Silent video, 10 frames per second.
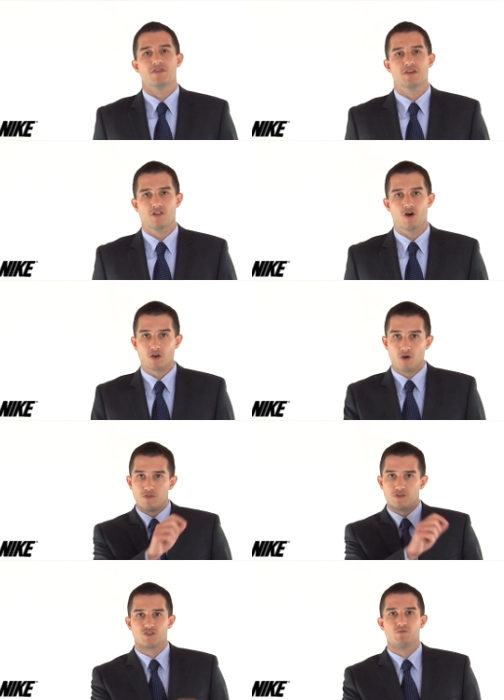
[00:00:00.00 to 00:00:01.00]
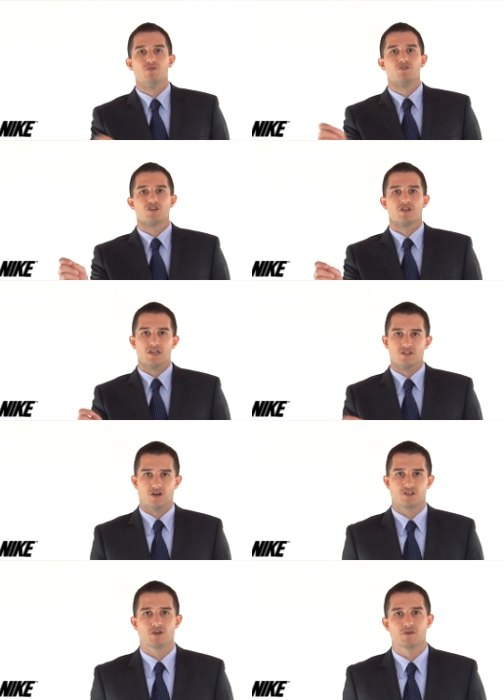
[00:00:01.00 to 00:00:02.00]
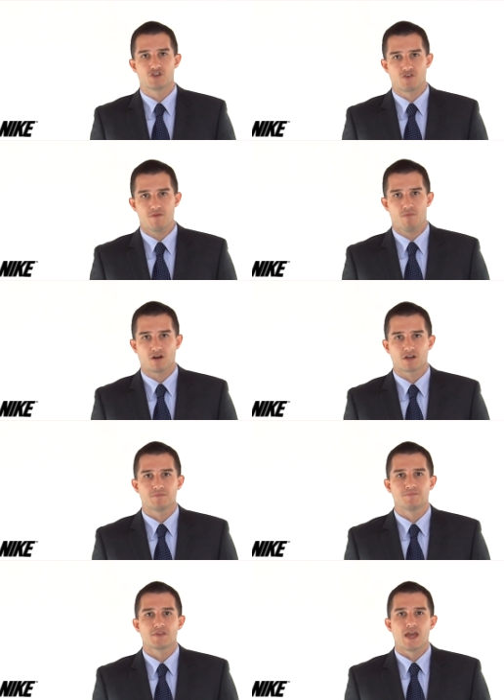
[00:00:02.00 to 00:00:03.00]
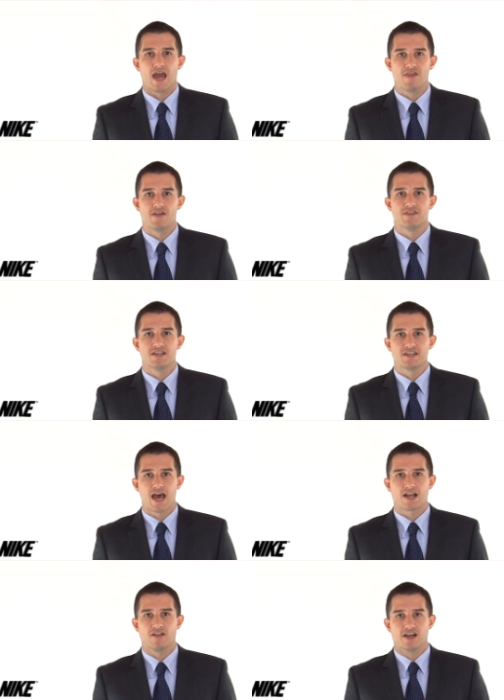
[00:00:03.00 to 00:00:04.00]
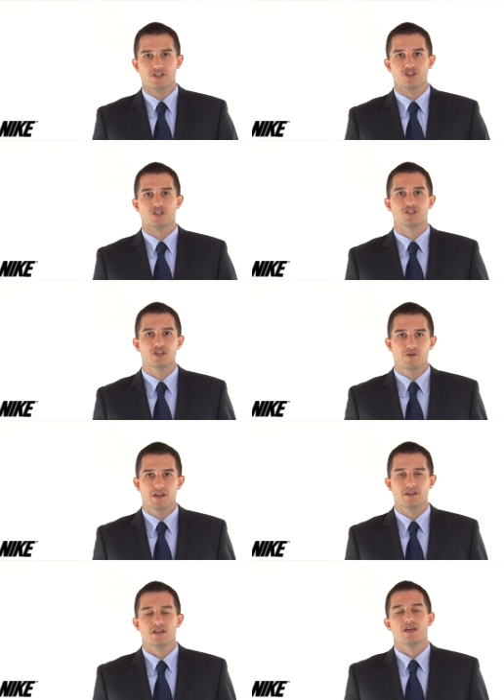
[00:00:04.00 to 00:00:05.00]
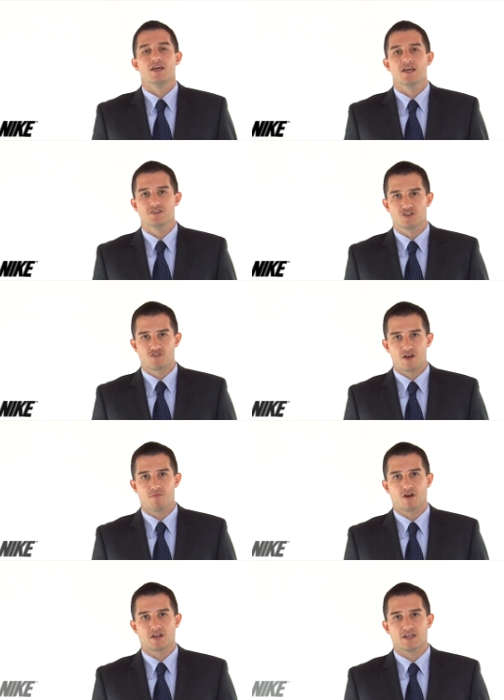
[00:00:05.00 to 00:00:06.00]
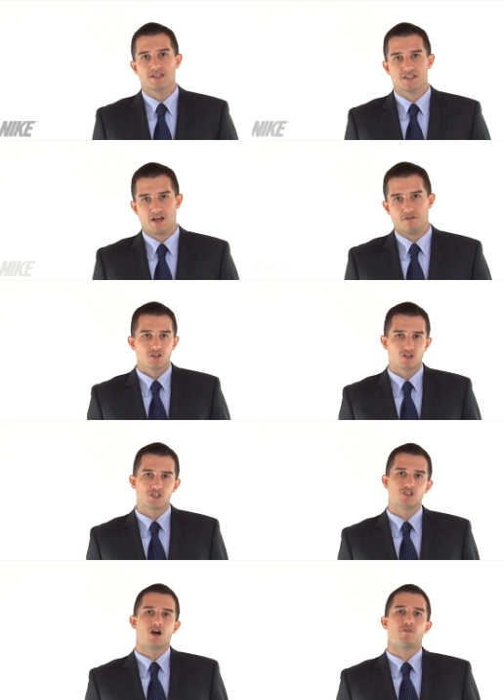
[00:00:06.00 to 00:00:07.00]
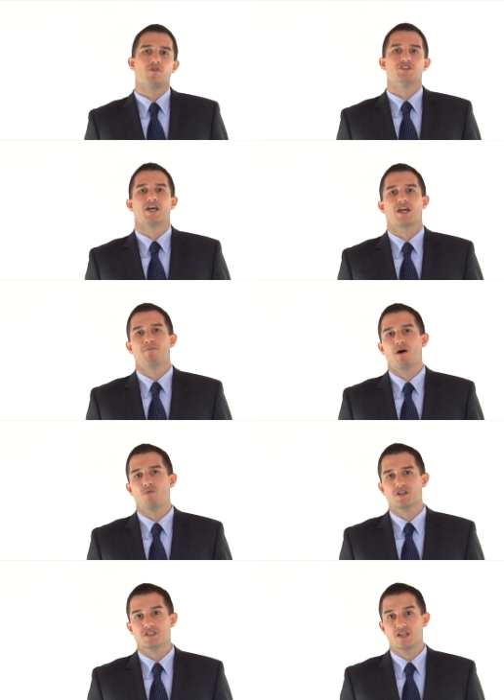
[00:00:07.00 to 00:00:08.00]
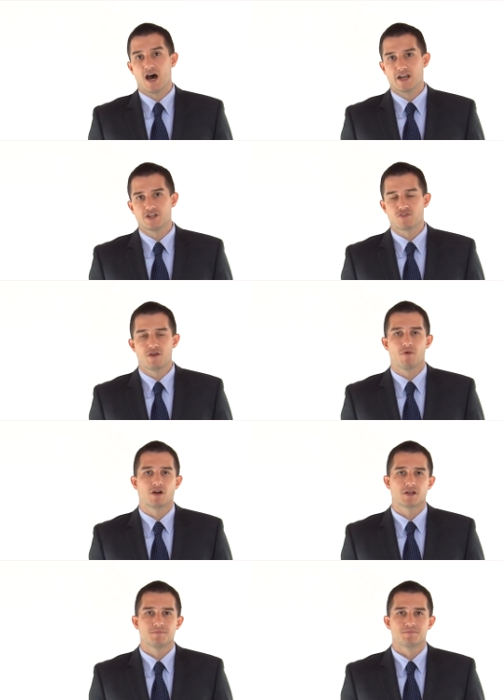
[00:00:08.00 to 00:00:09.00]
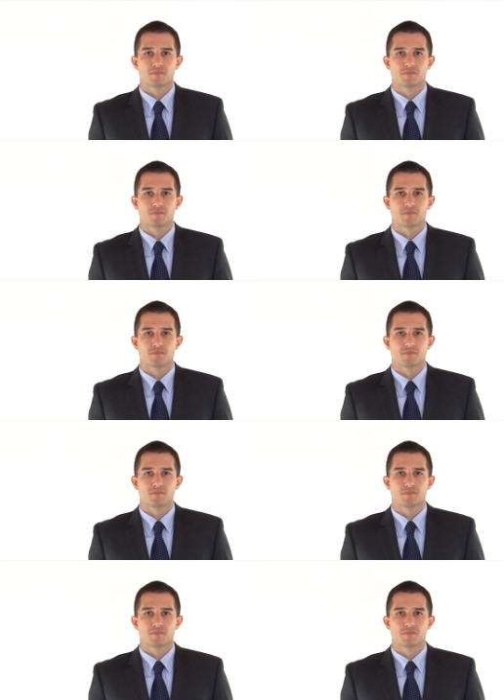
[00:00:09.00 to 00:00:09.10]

The logo, the swoosh, is also a trademark. And then the tagline, just do it, is a trademark itself. So let's talk for a second about what is not a trademark.